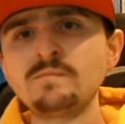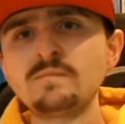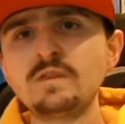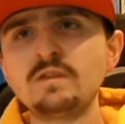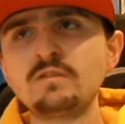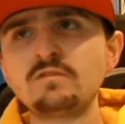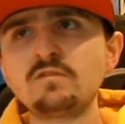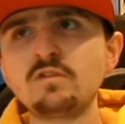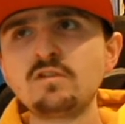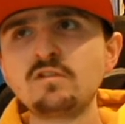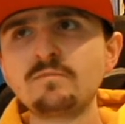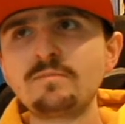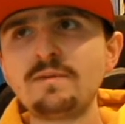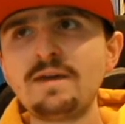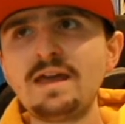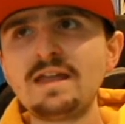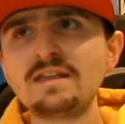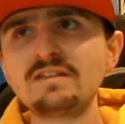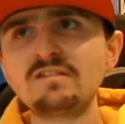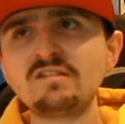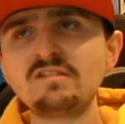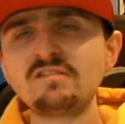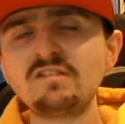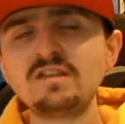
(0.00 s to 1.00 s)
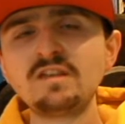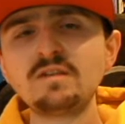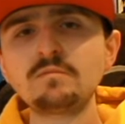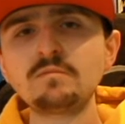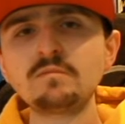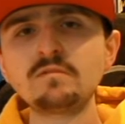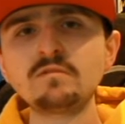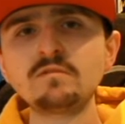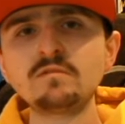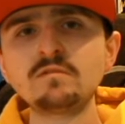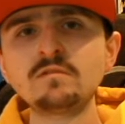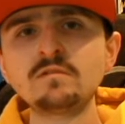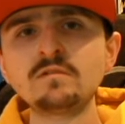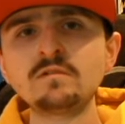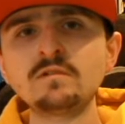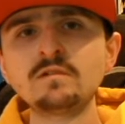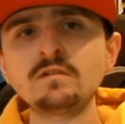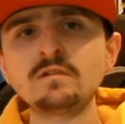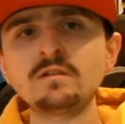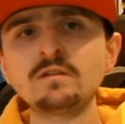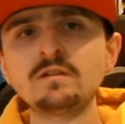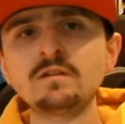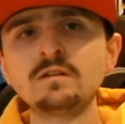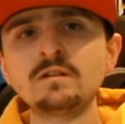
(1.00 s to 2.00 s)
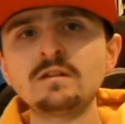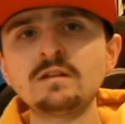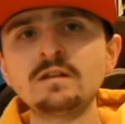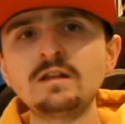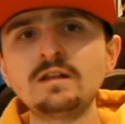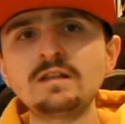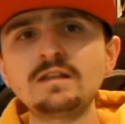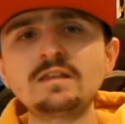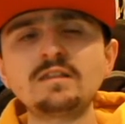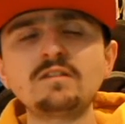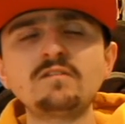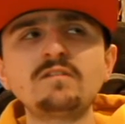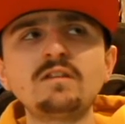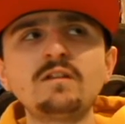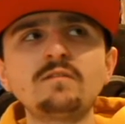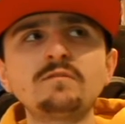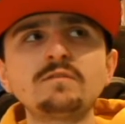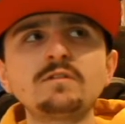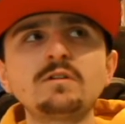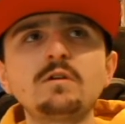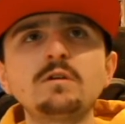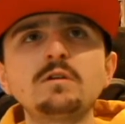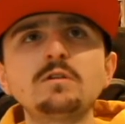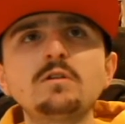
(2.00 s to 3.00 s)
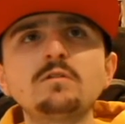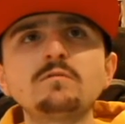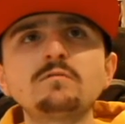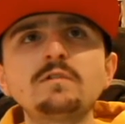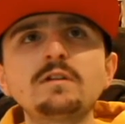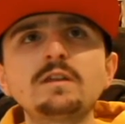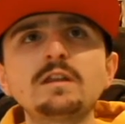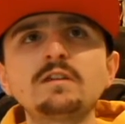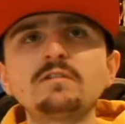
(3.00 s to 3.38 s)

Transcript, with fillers: it's not as bad as it seems. Then there's nothing going on really.